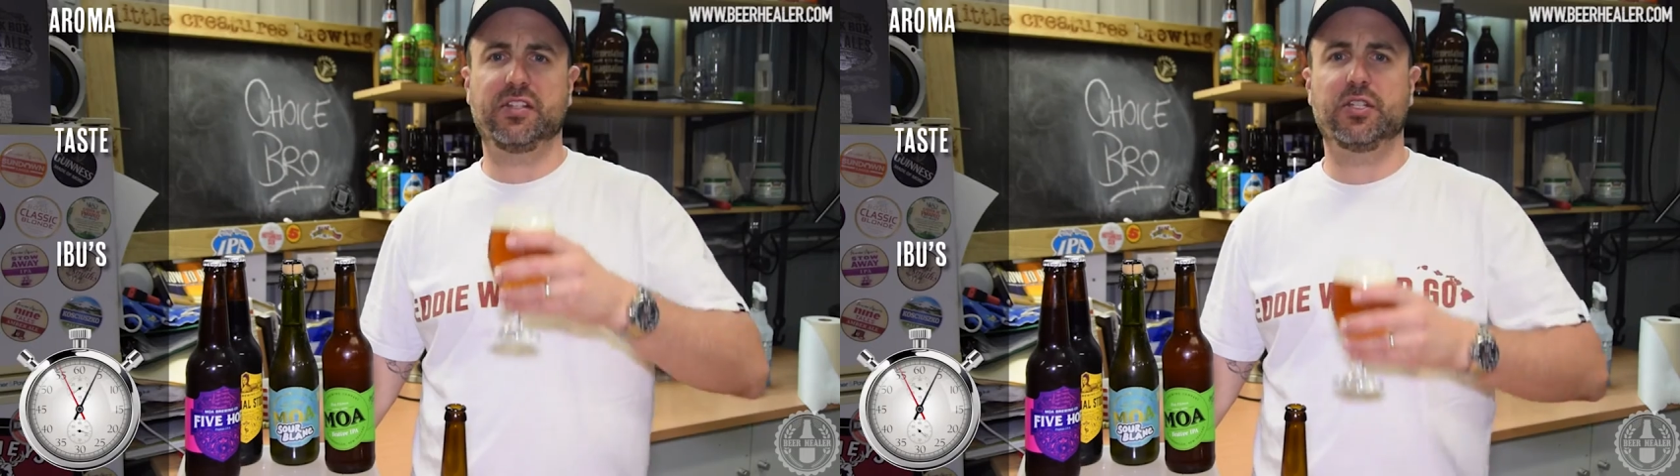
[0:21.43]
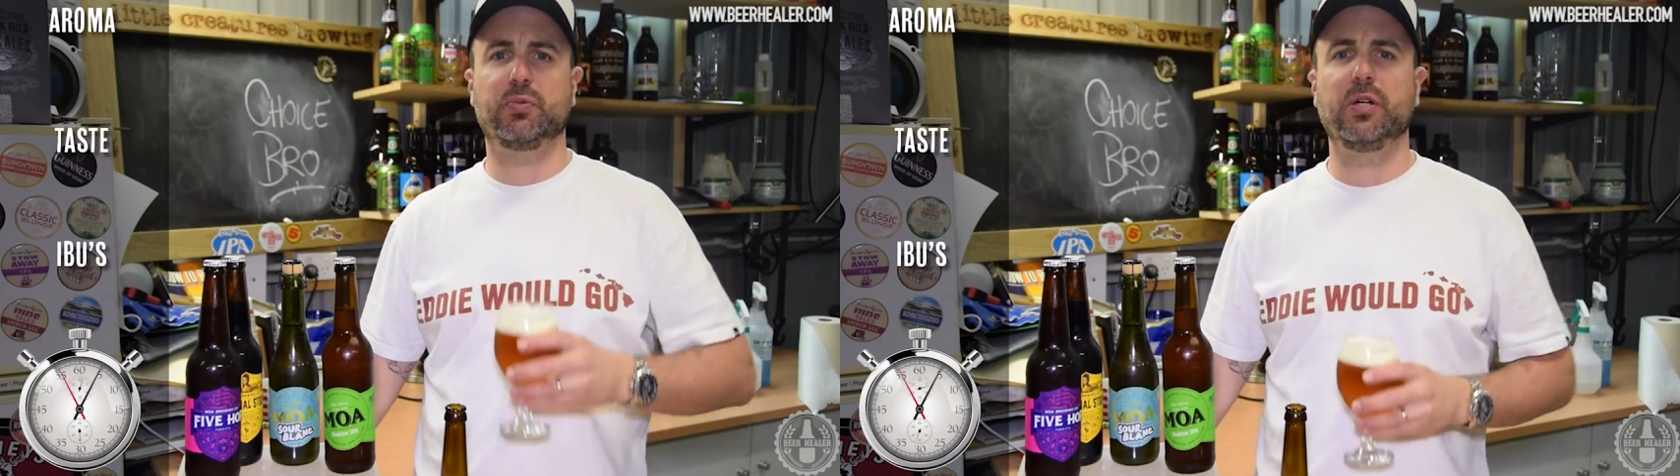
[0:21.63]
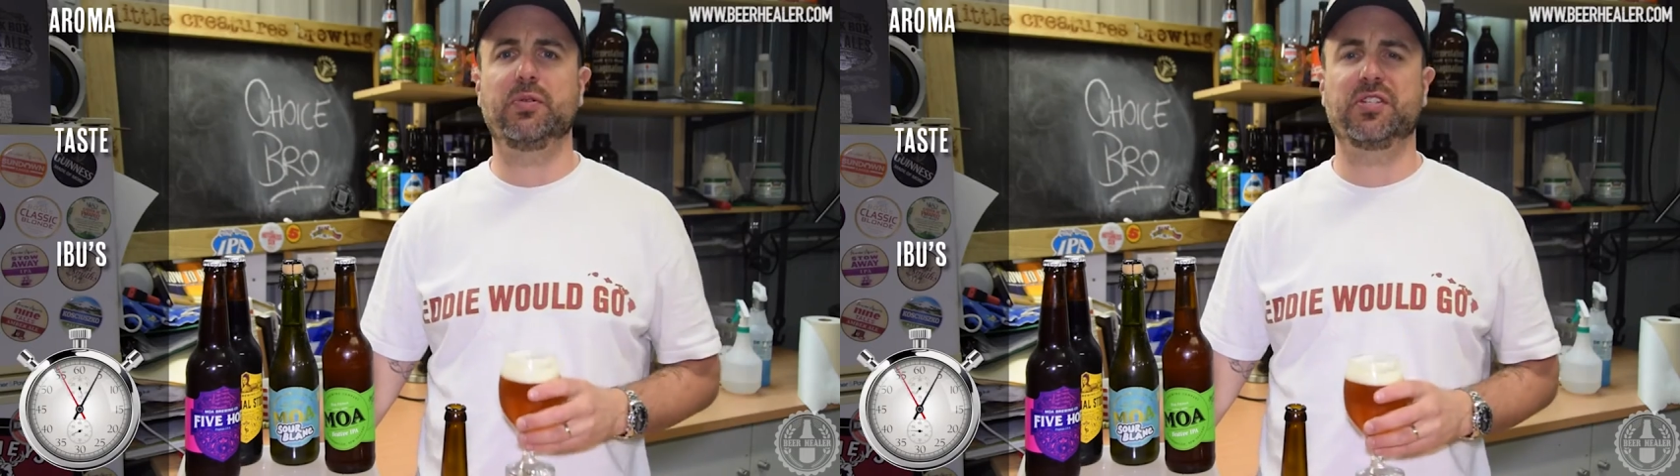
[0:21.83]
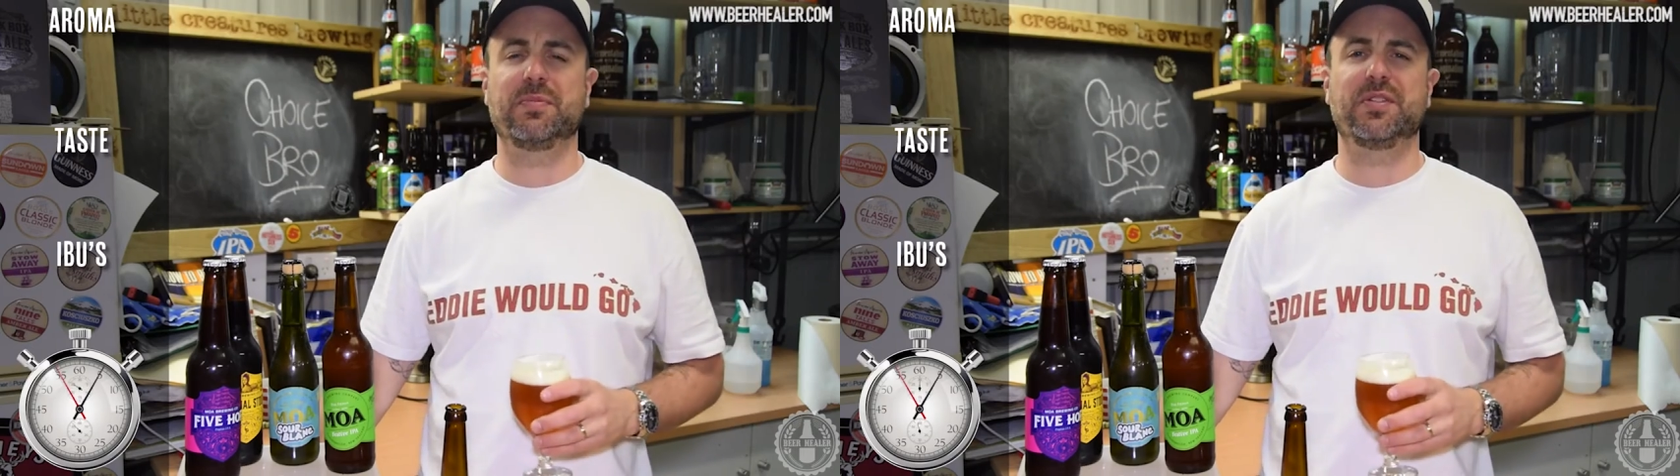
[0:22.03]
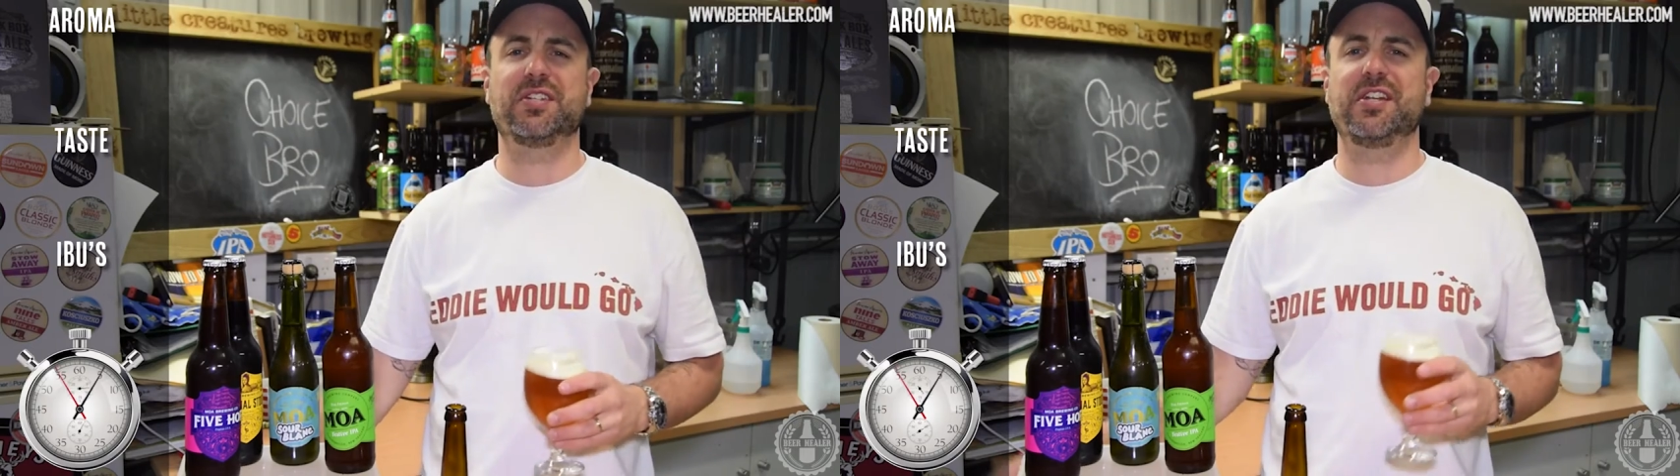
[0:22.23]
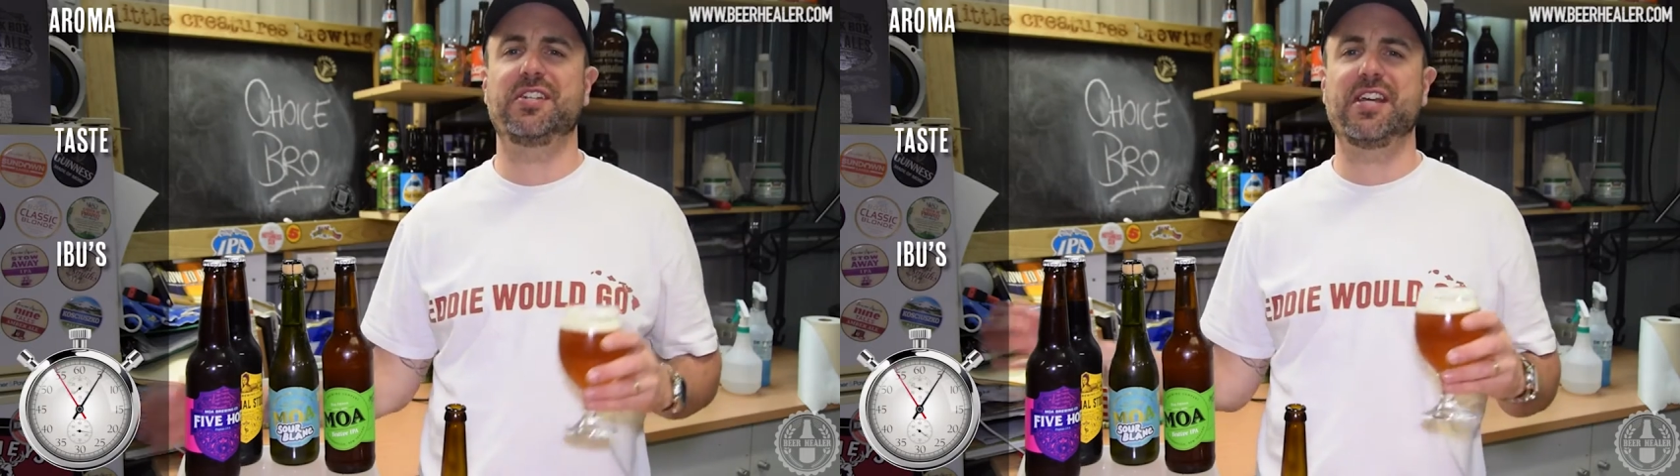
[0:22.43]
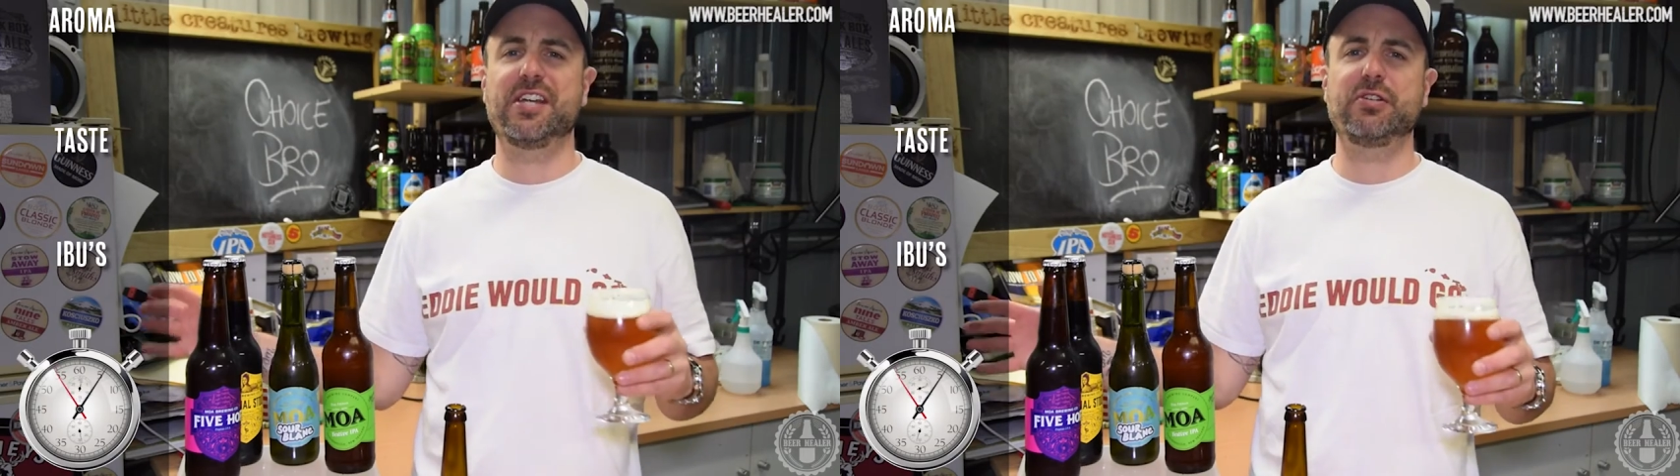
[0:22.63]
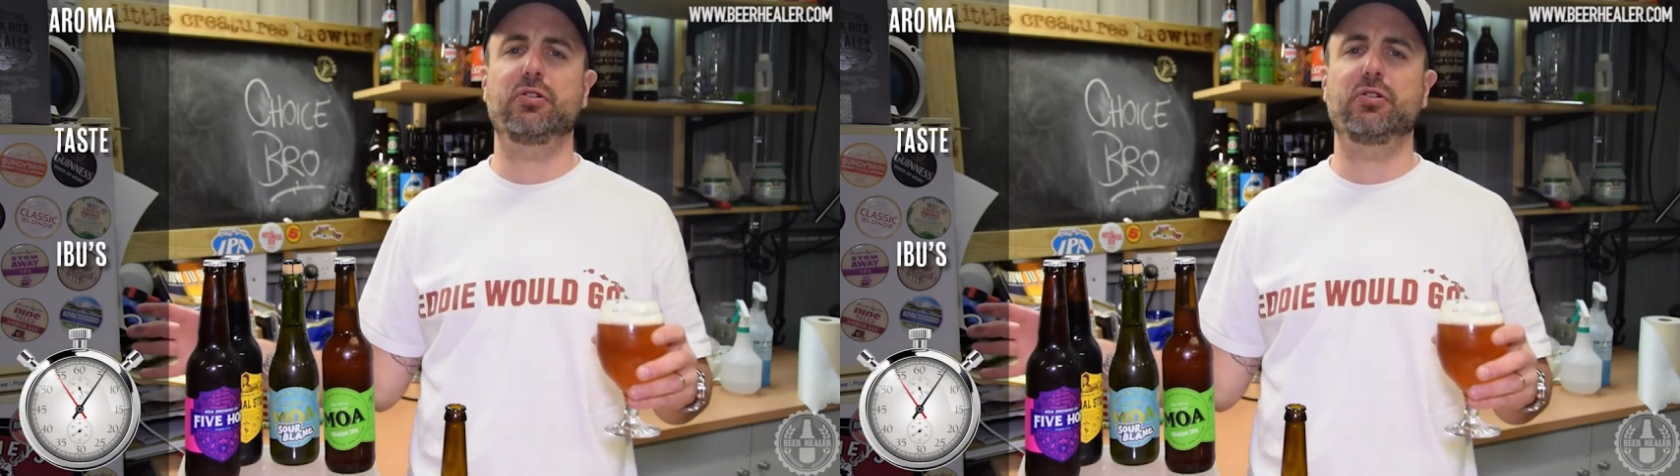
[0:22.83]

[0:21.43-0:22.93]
this week with some sensational